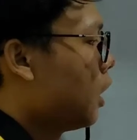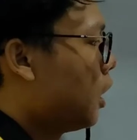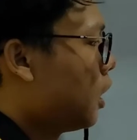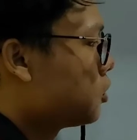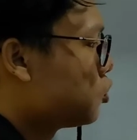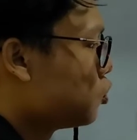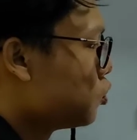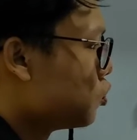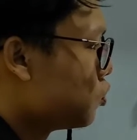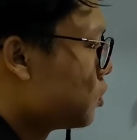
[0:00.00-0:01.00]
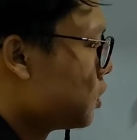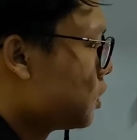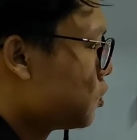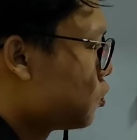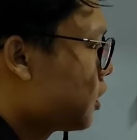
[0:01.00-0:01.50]

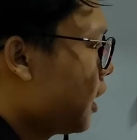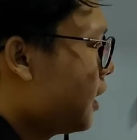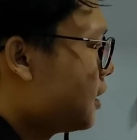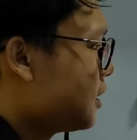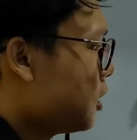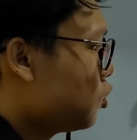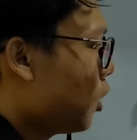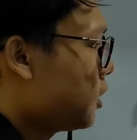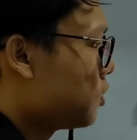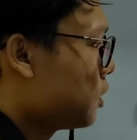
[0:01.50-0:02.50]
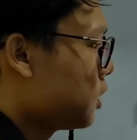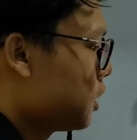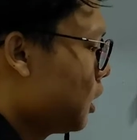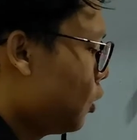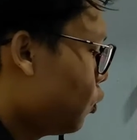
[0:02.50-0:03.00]
To gain the C2
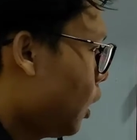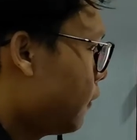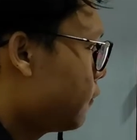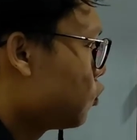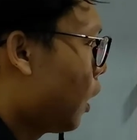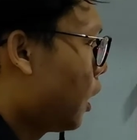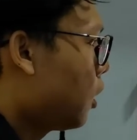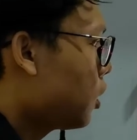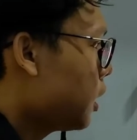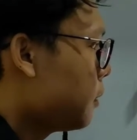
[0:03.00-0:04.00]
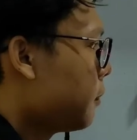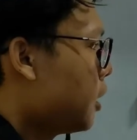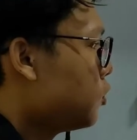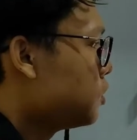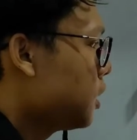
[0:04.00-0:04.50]
isolator key, we have to unlock it
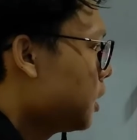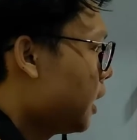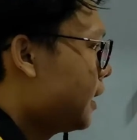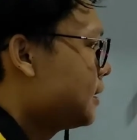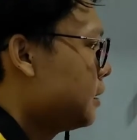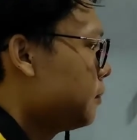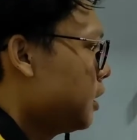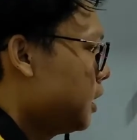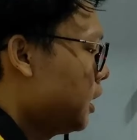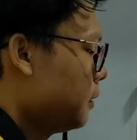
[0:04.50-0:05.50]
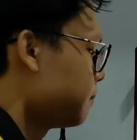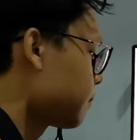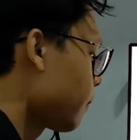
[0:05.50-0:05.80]
by using the ACB key.